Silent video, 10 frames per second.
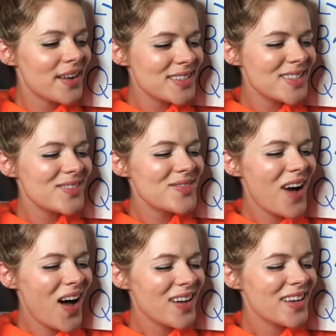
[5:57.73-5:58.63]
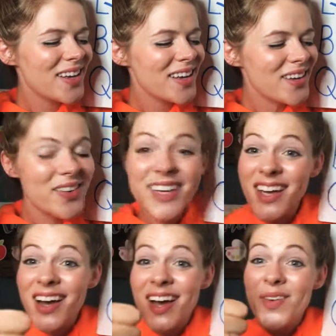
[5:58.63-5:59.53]
Small Q,
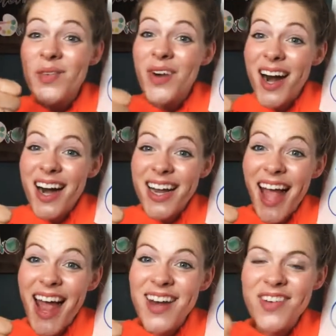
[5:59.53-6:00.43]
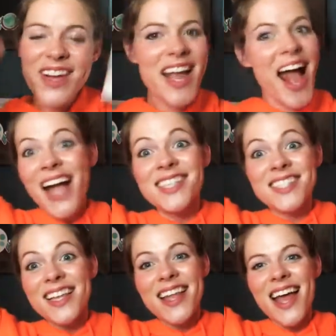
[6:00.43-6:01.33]
good work, Henry,
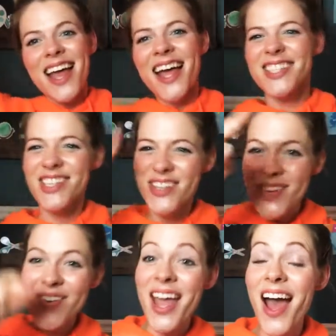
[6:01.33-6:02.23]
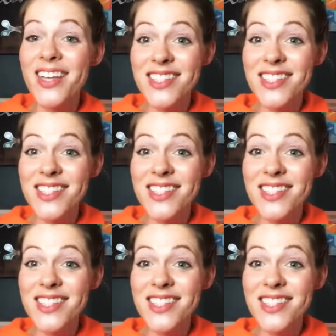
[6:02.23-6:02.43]
excellent. You get a